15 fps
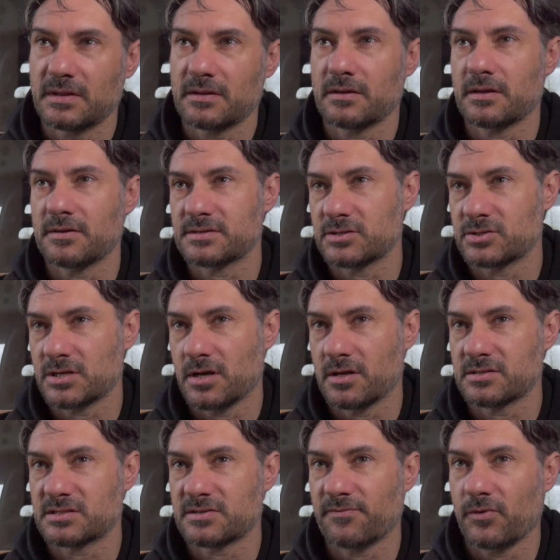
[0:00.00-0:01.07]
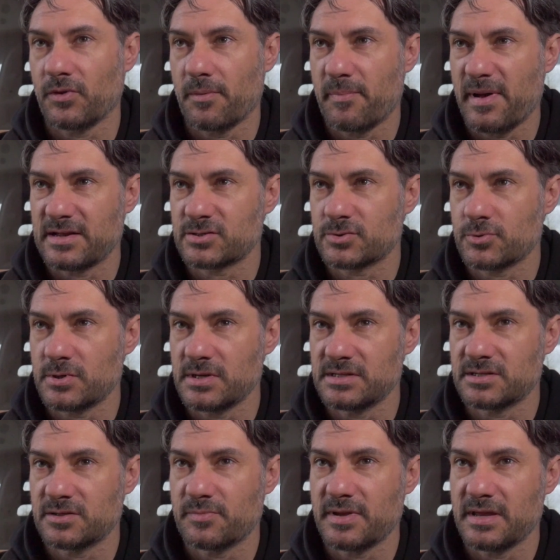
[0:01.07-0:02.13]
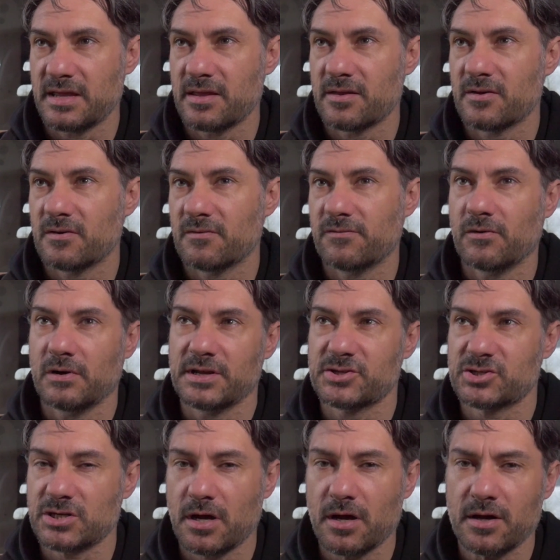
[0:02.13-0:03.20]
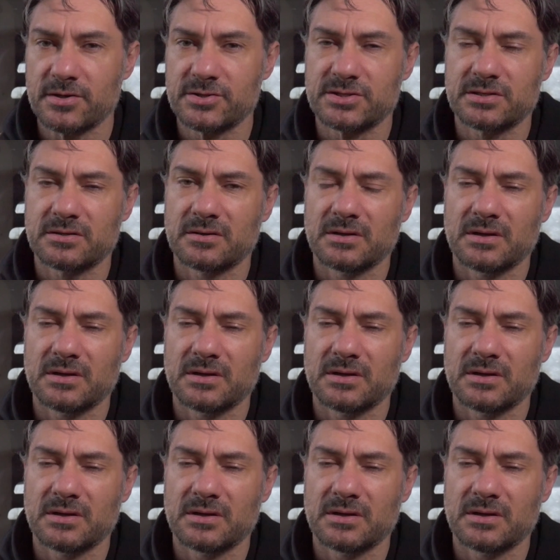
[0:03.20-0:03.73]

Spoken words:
It gives a chance for the battery to be fully charged.